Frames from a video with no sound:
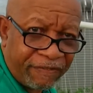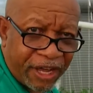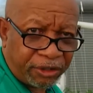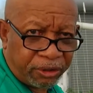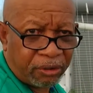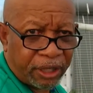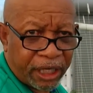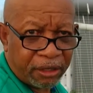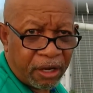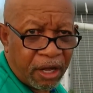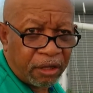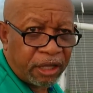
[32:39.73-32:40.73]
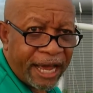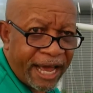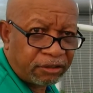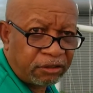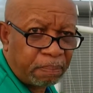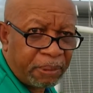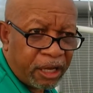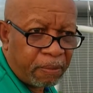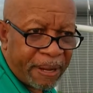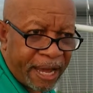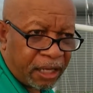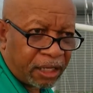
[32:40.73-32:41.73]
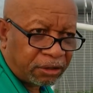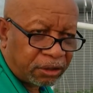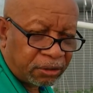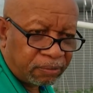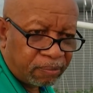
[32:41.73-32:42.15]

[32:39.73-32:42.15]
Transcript: eventually. There has to be a balance.